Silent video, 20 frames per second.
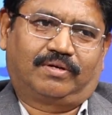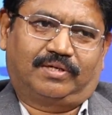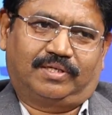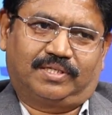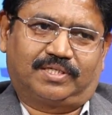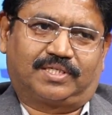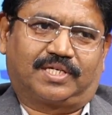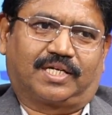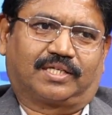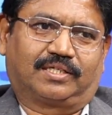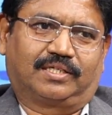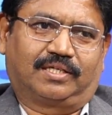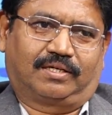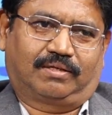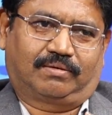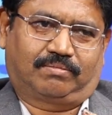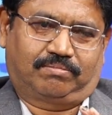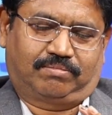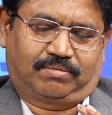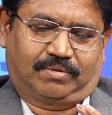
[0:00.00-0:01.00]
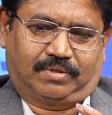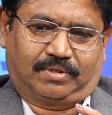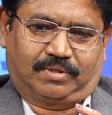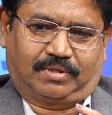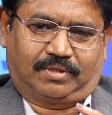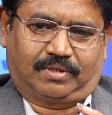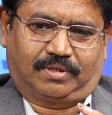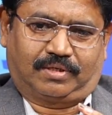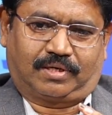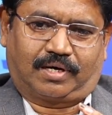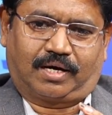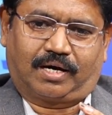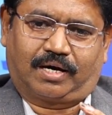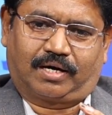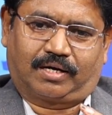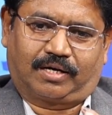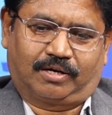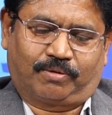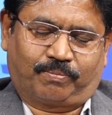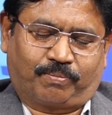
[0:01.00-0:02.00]
instruct the
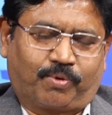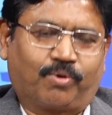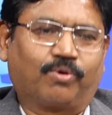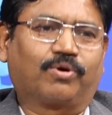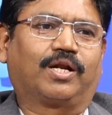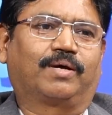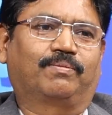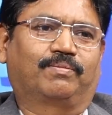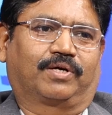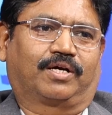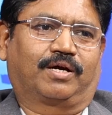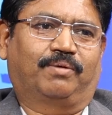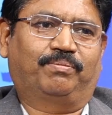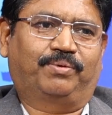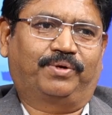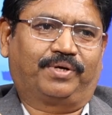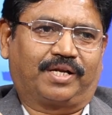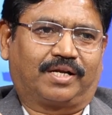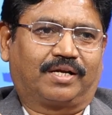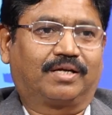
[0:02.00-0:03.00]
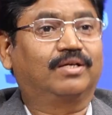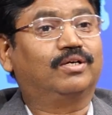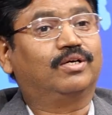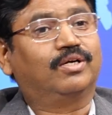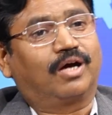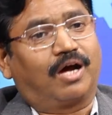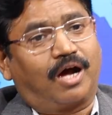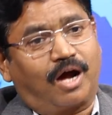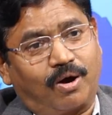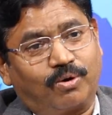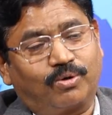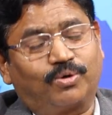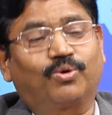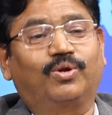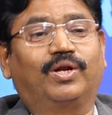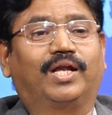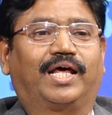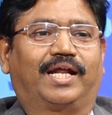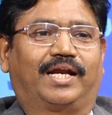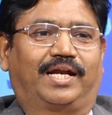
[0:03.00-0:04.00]
or program the computer how to
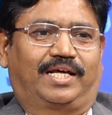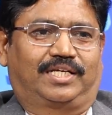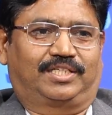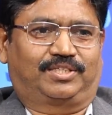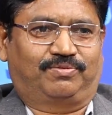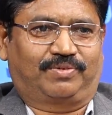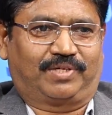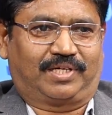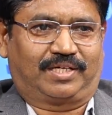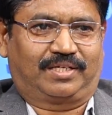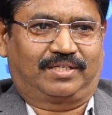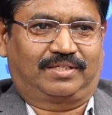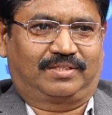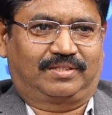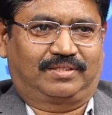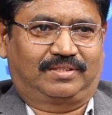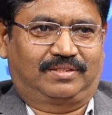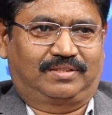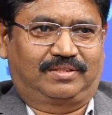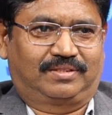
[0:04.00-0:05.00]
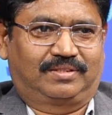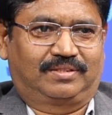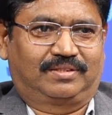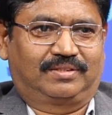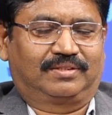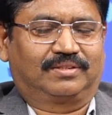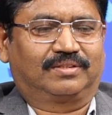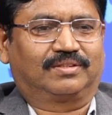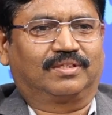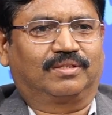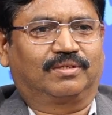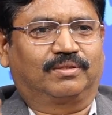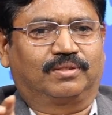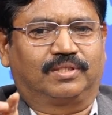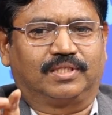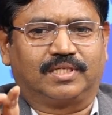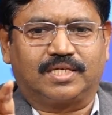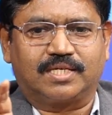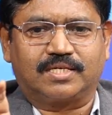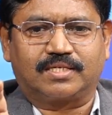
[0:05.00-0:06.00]
learn as well. So
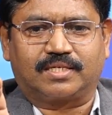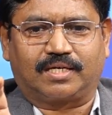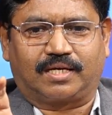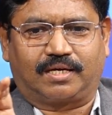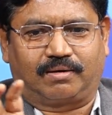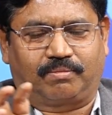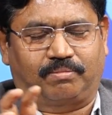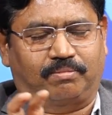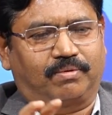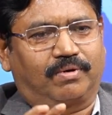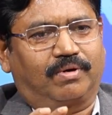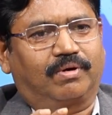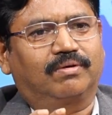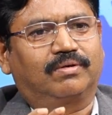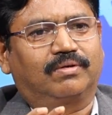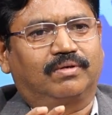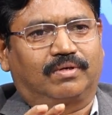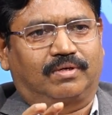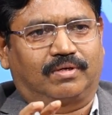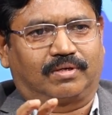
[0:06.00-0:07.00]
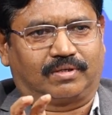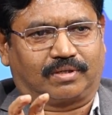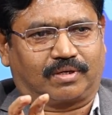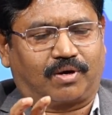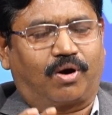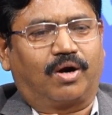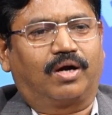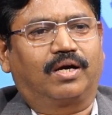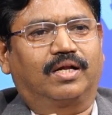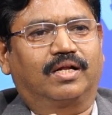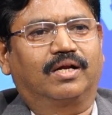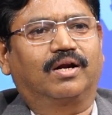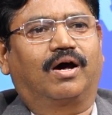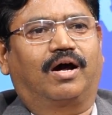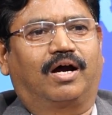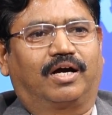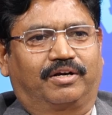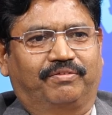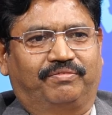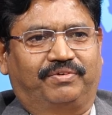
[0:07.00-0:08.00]
this is called
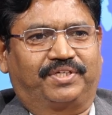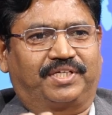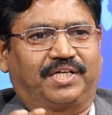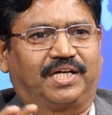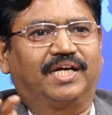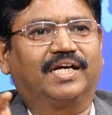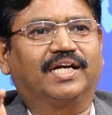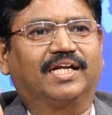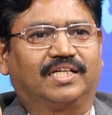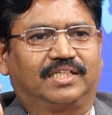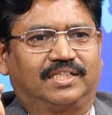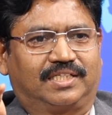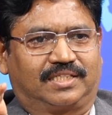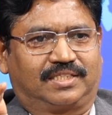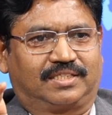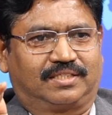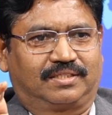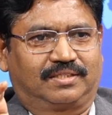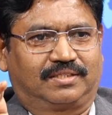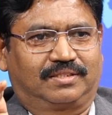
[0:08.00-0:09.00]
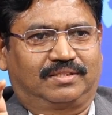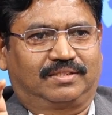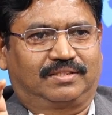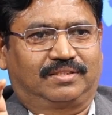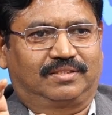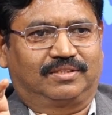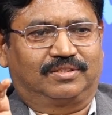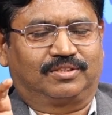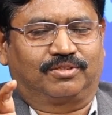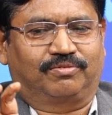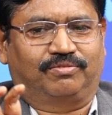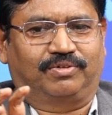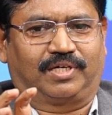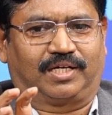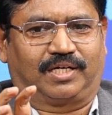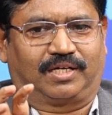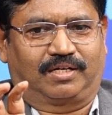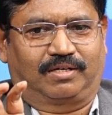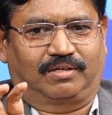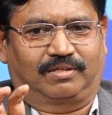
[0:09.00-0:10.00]
artificial intelligence. So
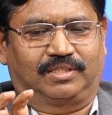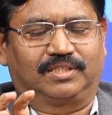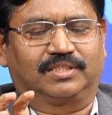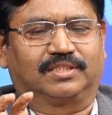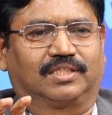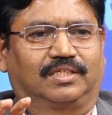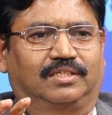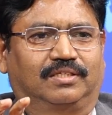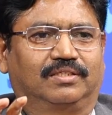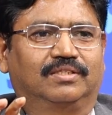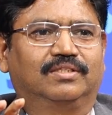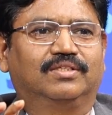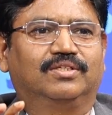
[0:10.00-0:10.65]
where it is